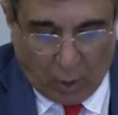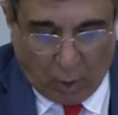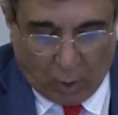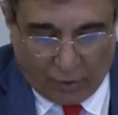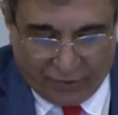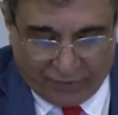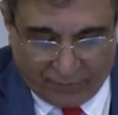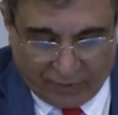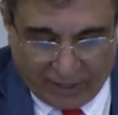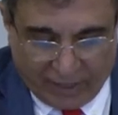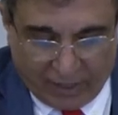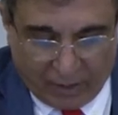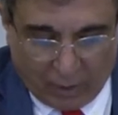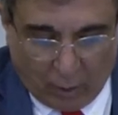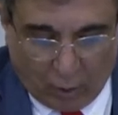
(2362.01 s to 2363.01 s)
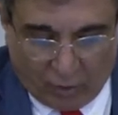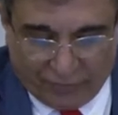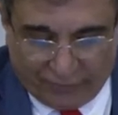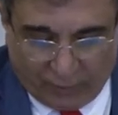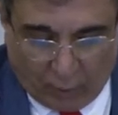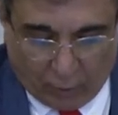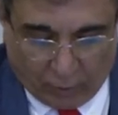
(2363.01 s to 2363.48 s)
or three or
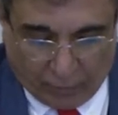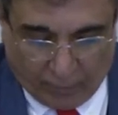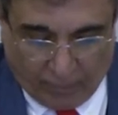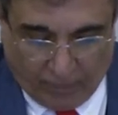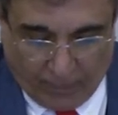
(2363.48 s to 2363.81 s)
four.